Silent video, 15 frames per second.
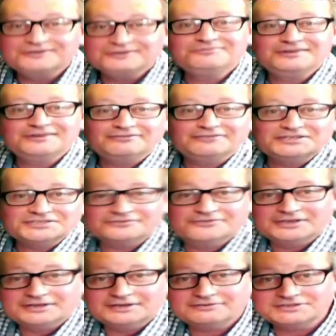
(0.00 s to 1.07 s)
nothing to
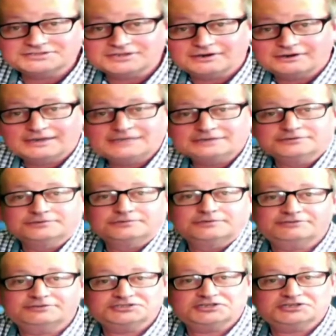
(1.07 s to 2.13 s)
fear, nothing to hide, and
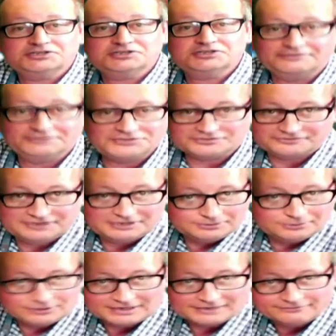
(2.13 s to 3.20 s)
nothing to hide, nothing to
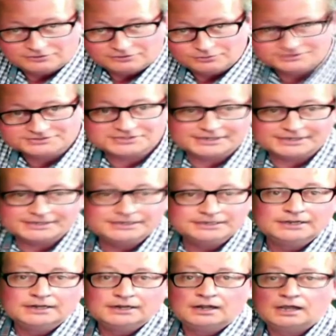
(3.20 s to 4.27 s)
fear, whatever you want to say.
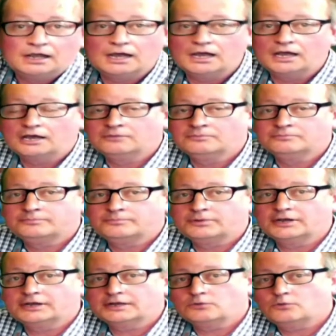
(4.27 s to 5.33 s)

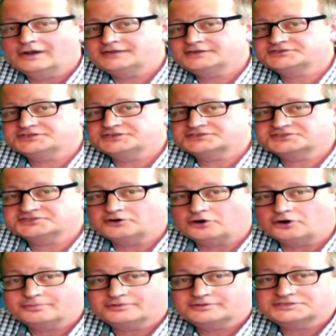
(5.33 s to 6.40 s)
But where does it
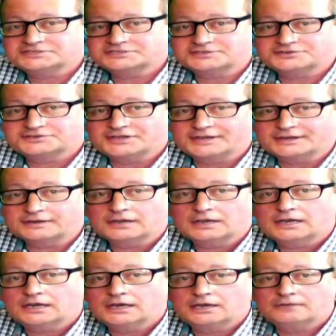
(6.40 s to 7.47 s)
stop? This is the thing.
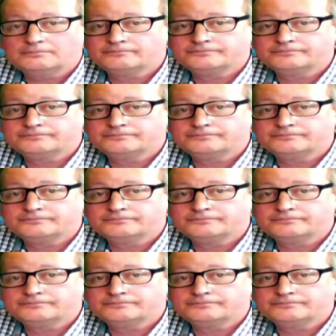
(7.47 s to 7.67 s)
My